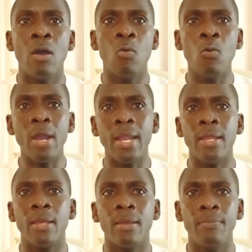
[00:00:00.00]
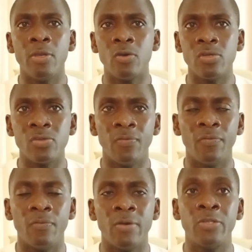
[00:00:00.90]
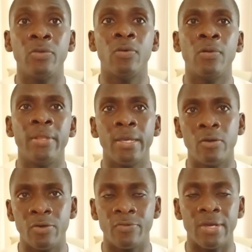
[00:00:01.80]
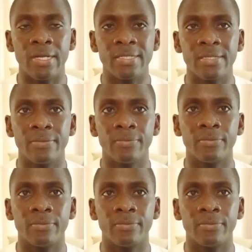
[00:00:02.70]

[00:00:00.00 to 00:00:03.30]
Why? Because of what you call the contracts.